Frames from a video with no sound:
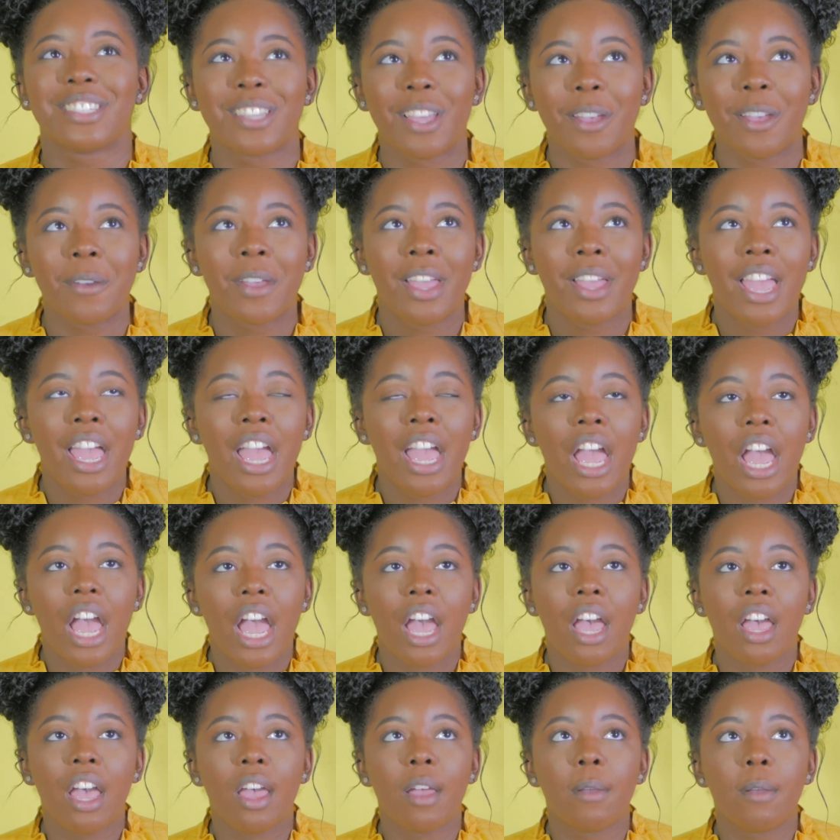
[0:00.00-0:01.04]
So
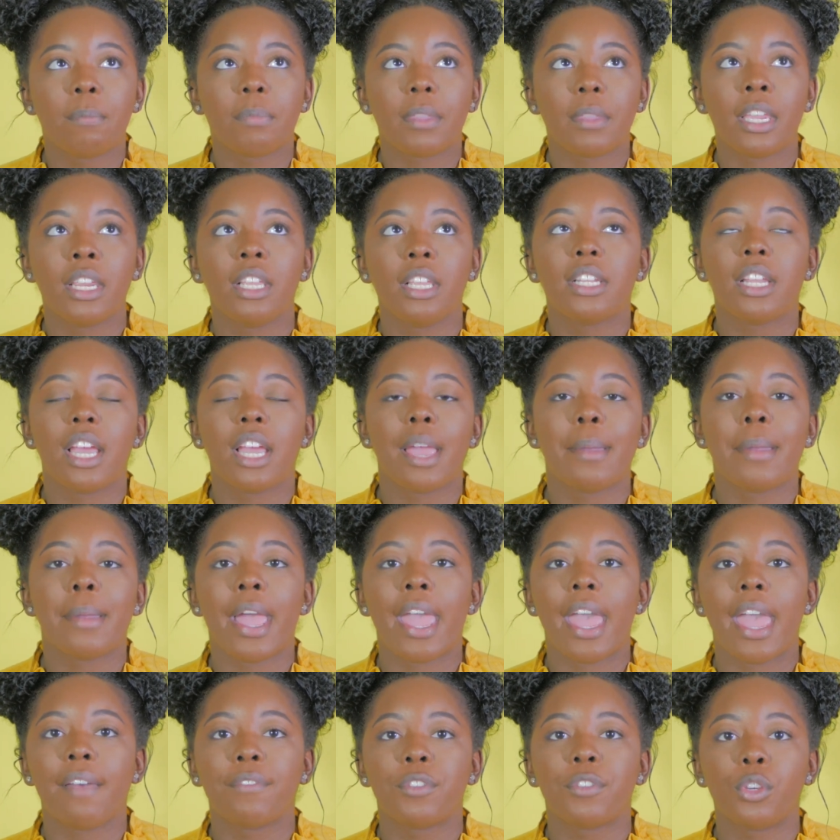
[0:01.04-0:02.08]
anytime
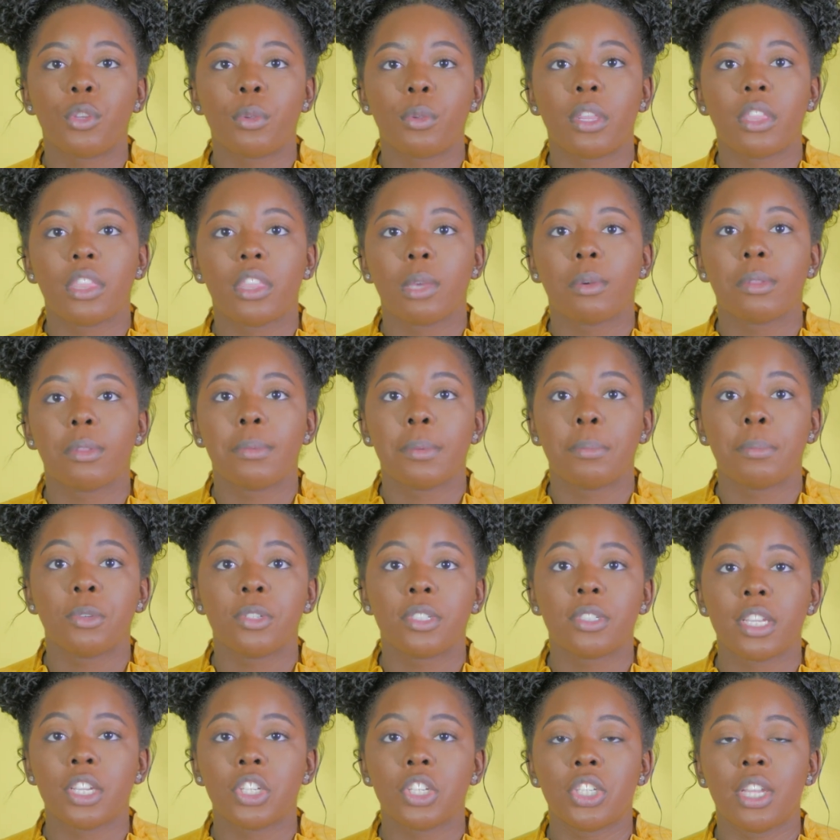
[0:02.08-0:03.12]
I have to do anything with
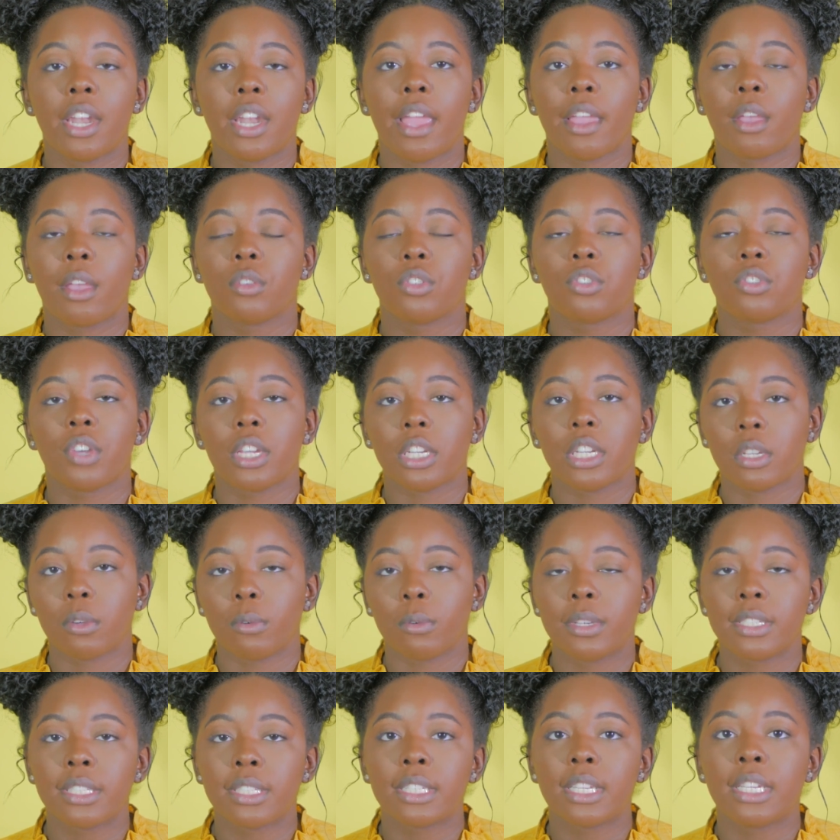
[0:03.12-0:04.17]
memorization, I go straight to
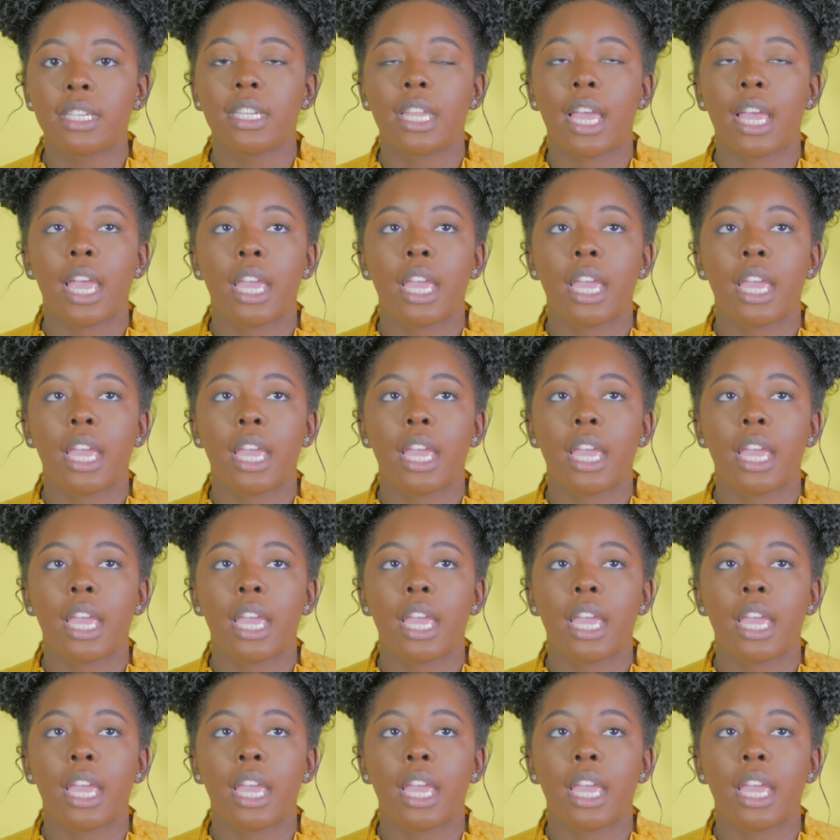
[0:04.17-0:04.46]
Quizlet.